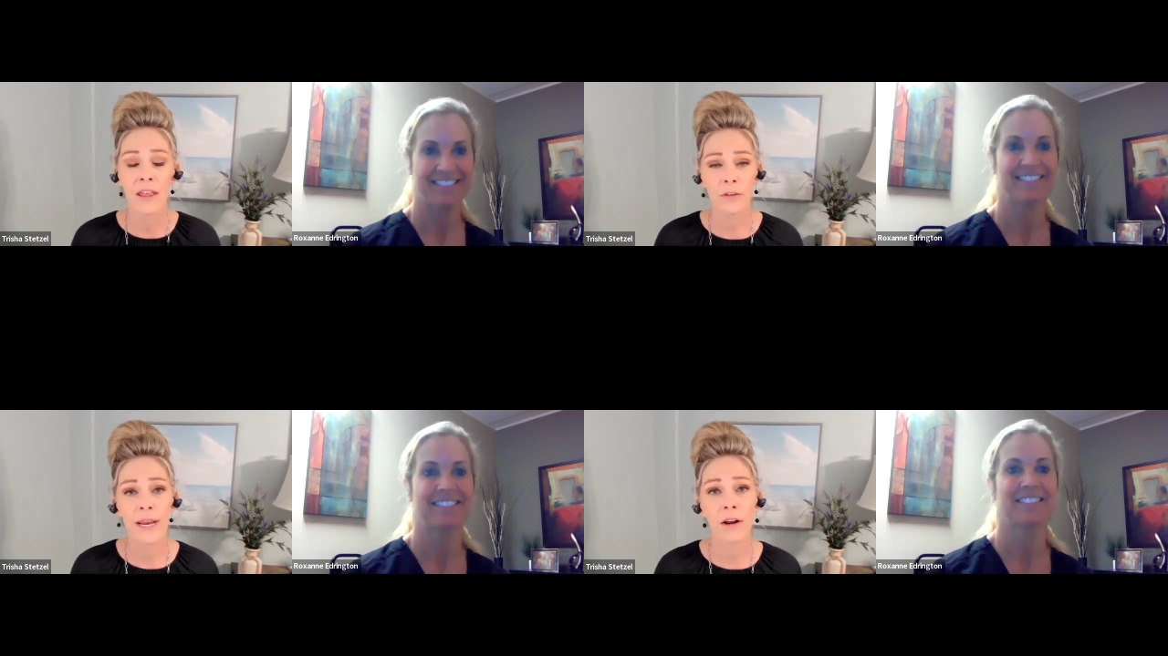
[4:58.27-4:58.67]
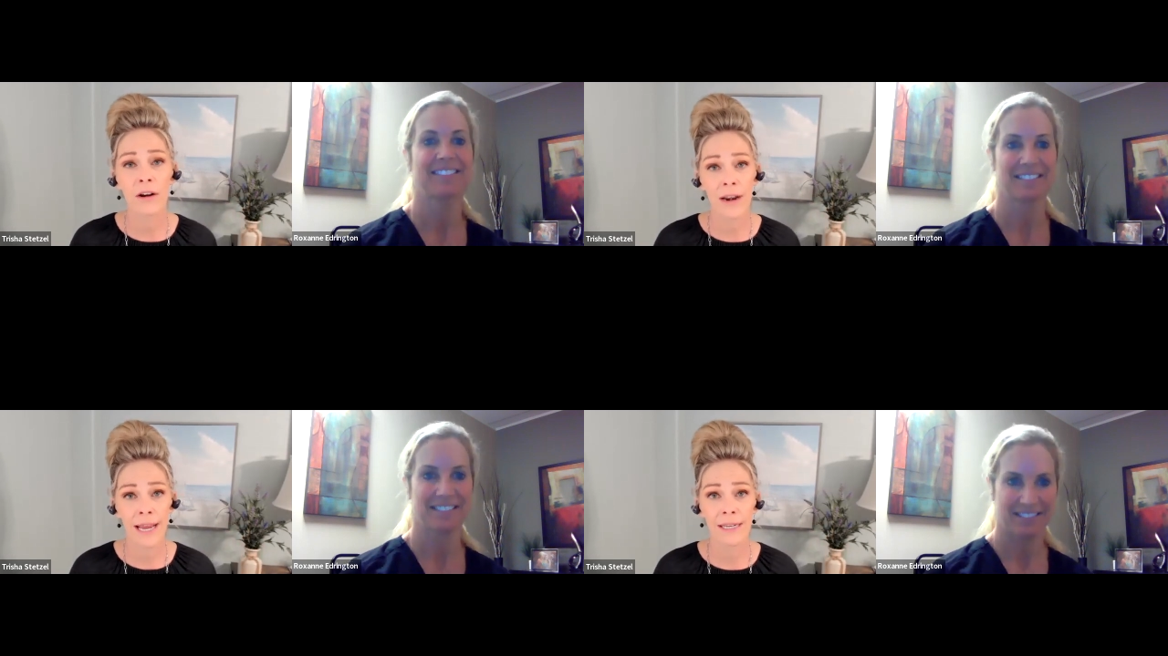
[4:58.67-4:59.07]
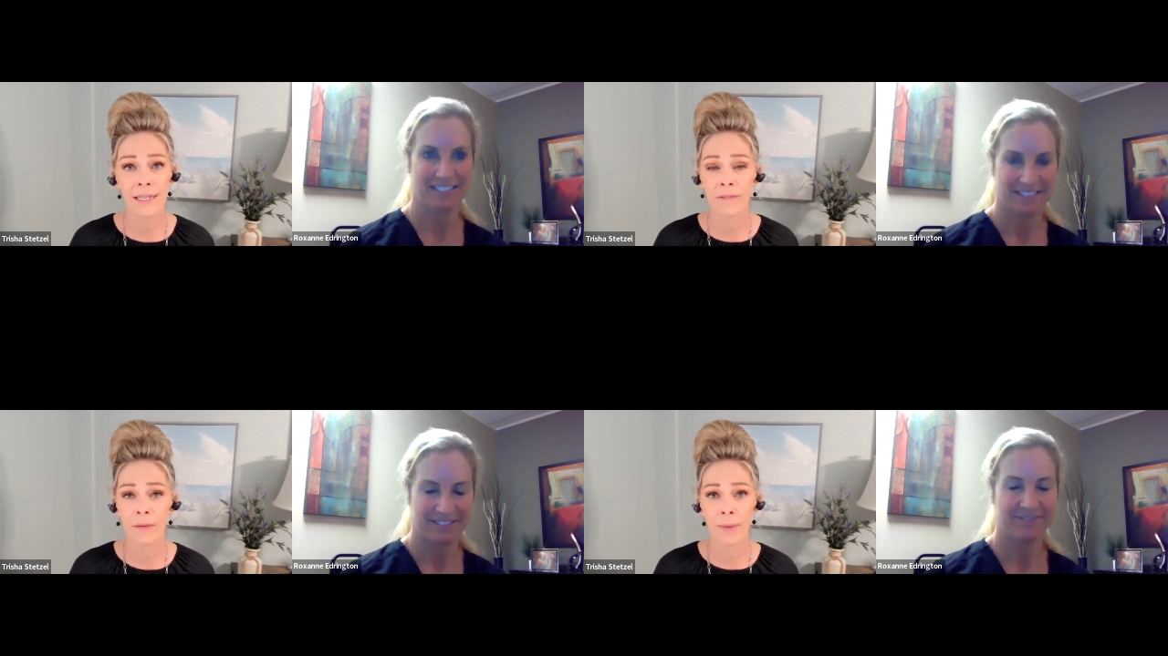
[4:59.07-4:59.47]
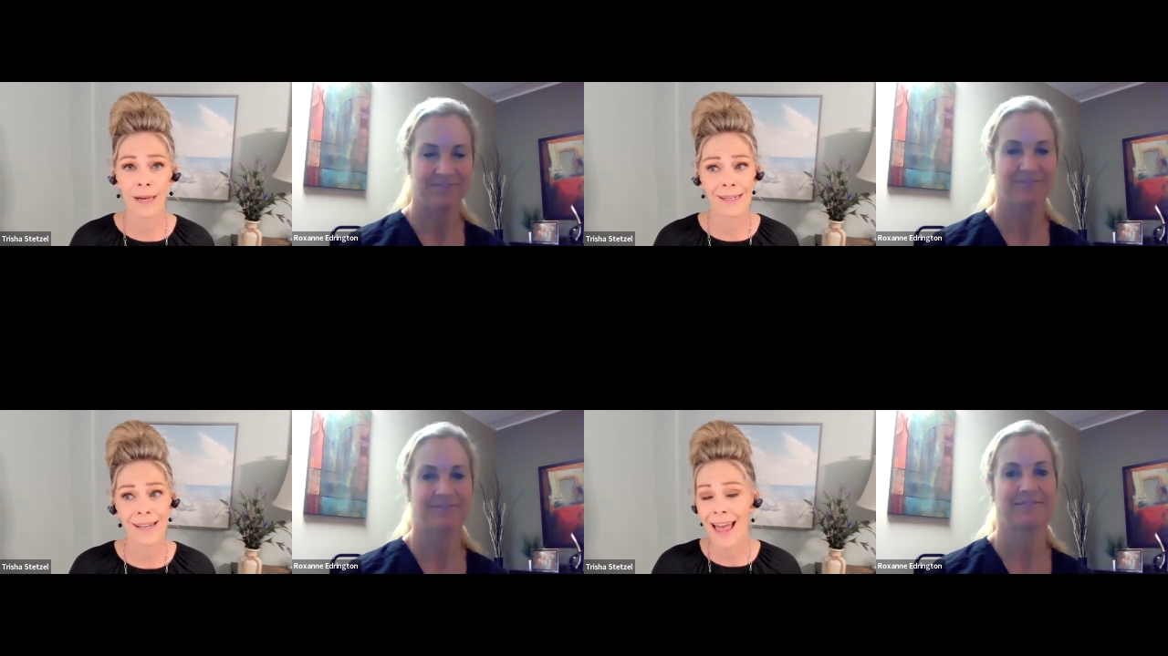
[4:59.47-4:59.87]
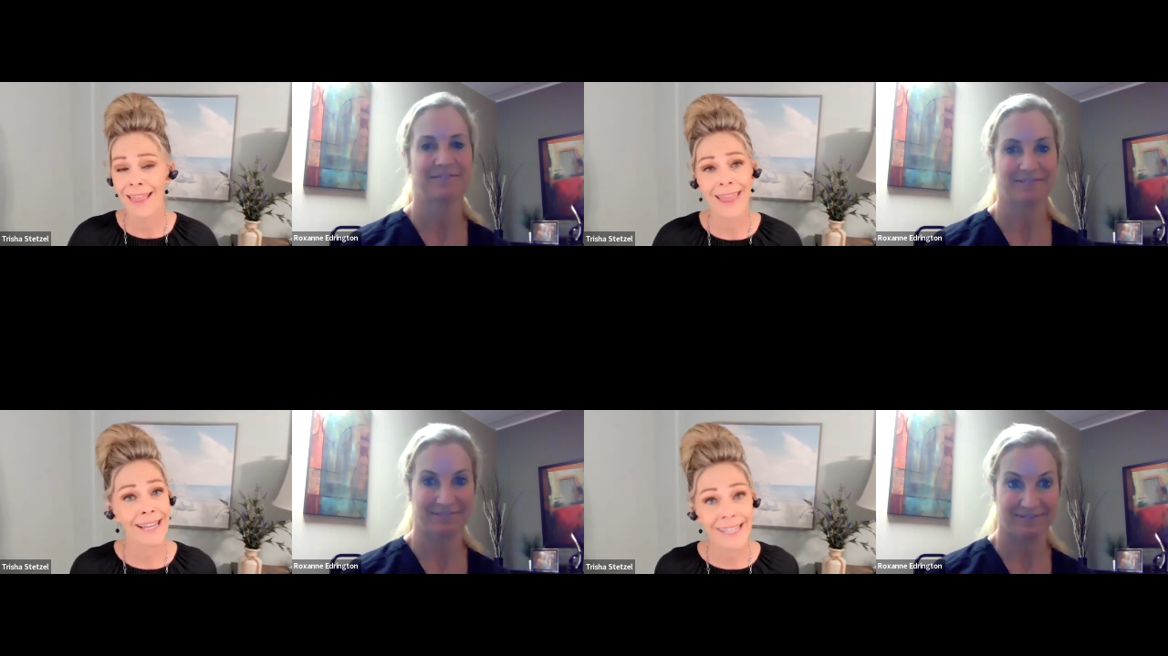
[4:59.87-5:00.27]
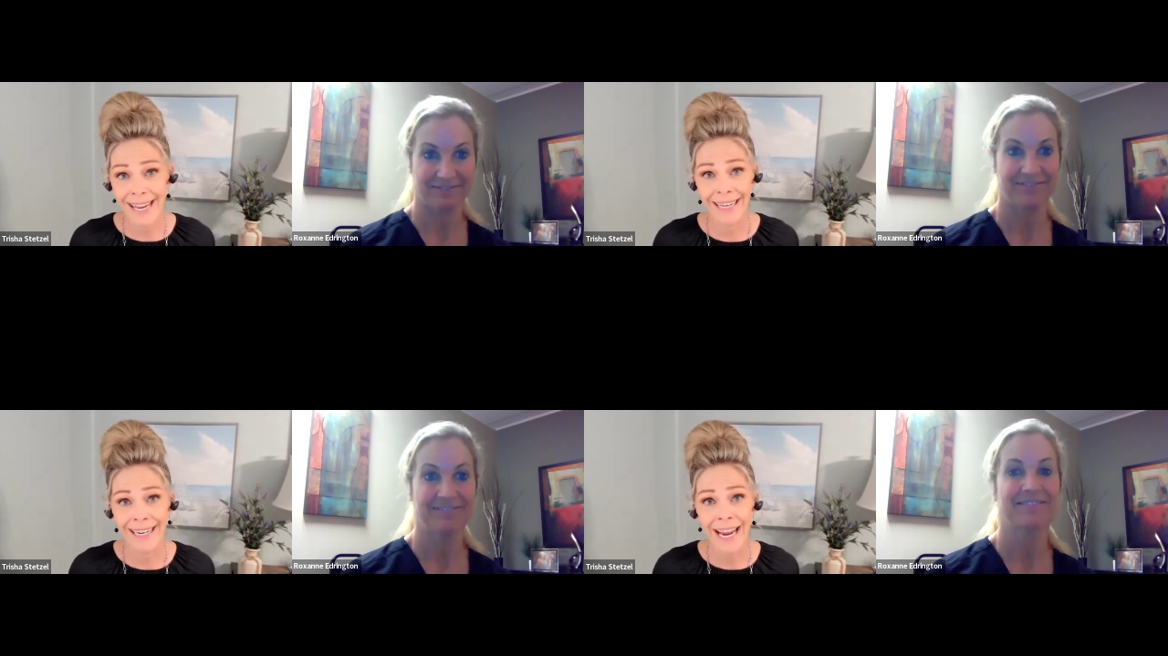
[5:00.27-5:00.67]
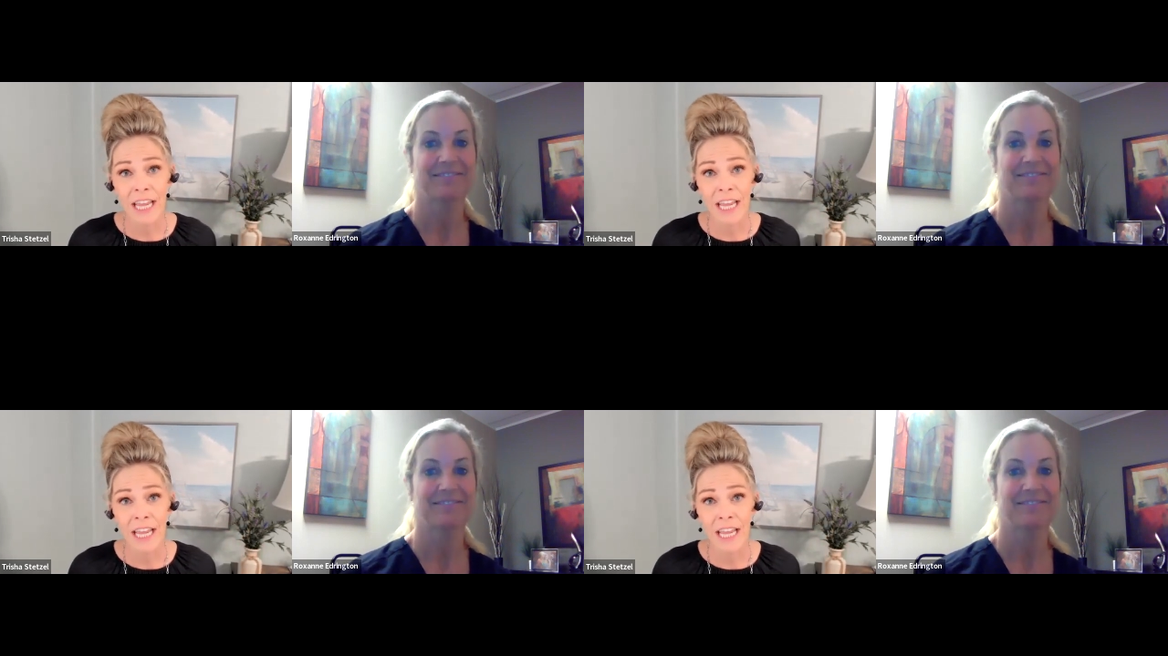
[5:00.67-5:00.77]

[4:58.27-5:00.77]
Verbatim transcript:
Speaker 1: 397 bucks. That's it.